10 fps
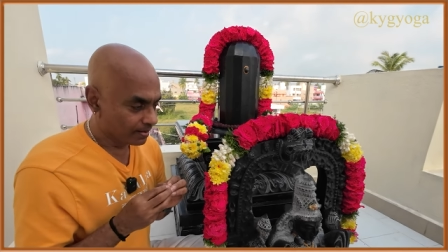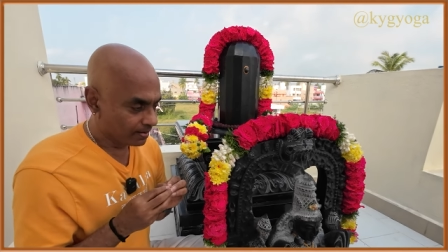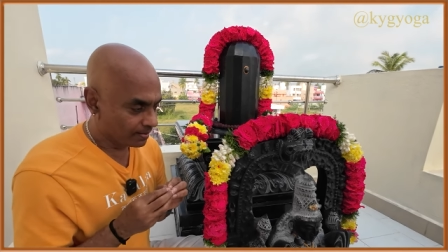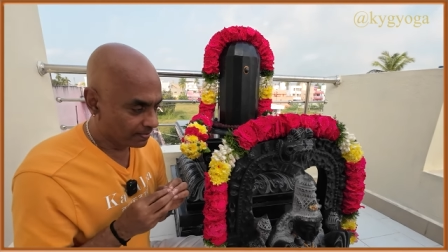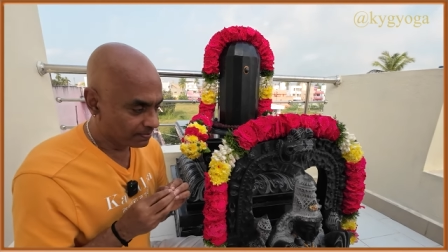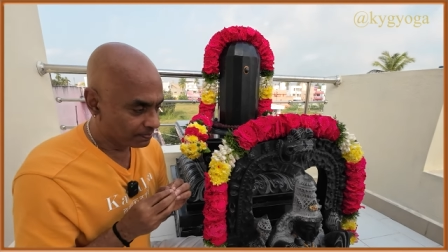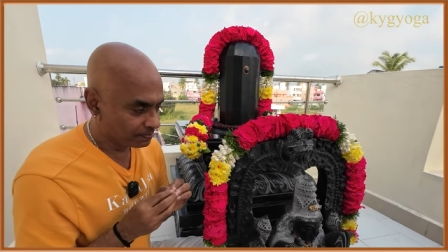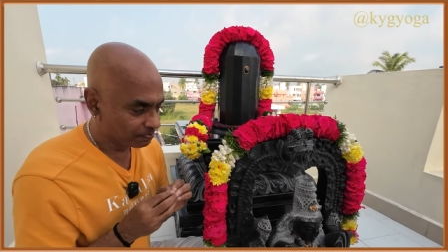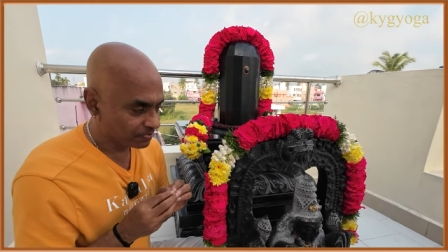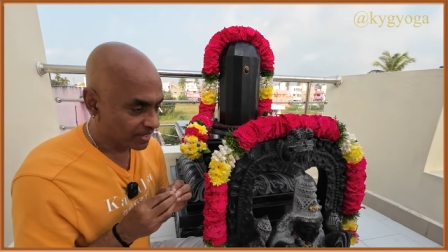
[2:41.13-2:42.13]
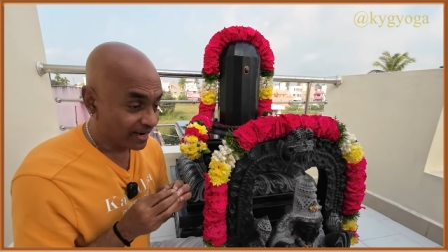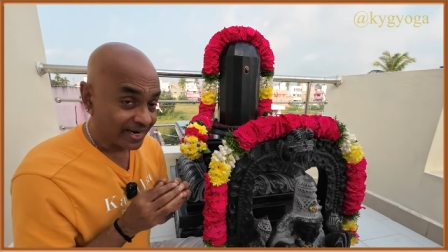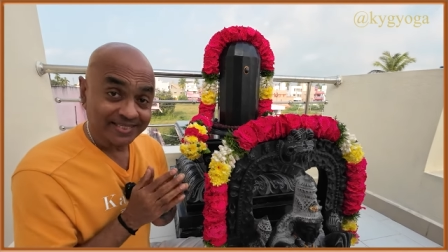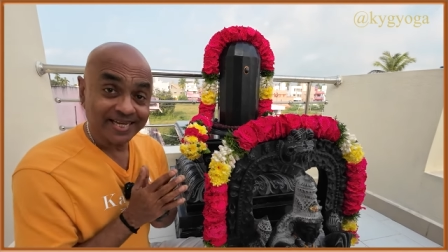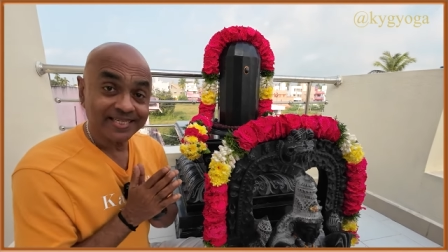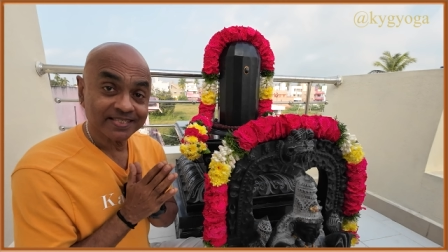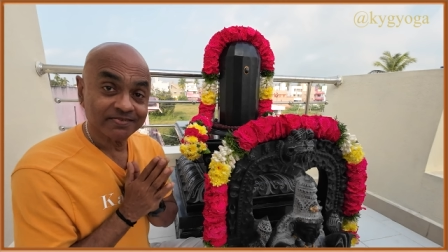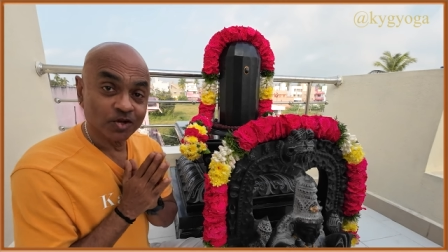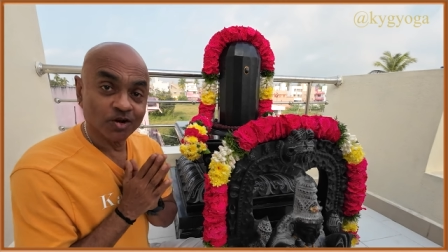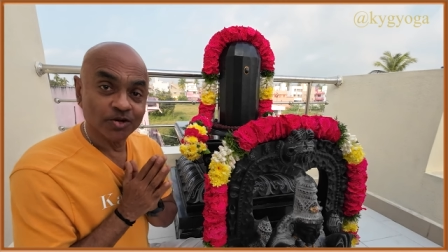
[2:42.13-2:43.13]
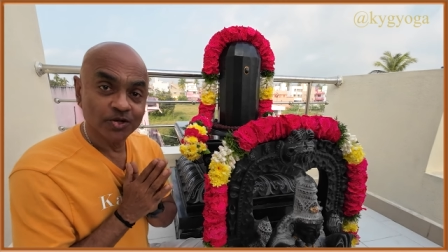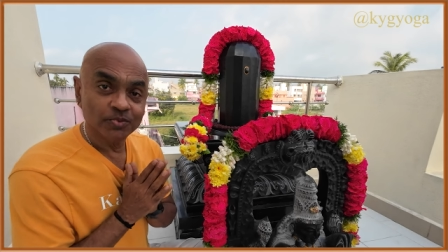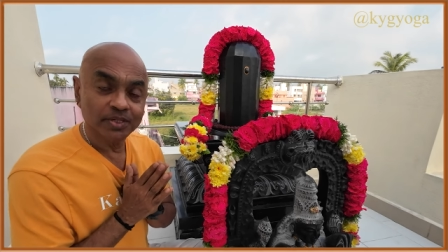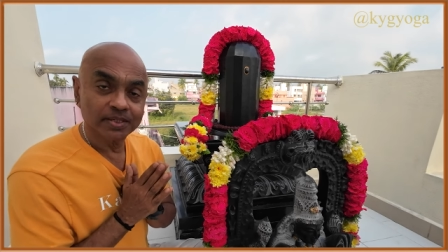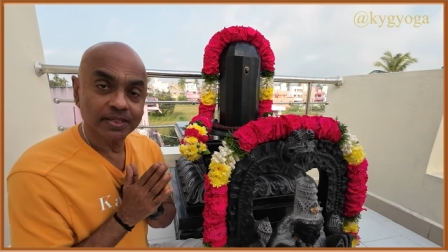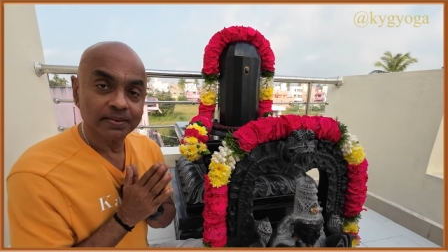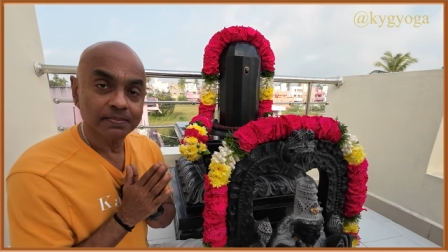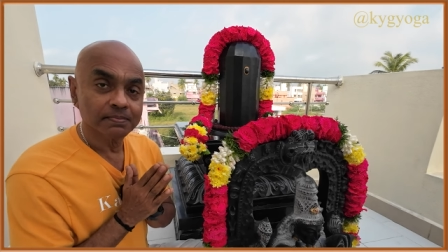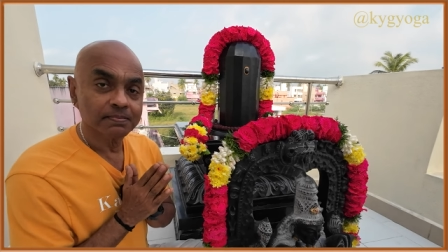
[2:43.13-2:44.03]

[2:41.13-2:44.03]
Um, and I say this with all humility.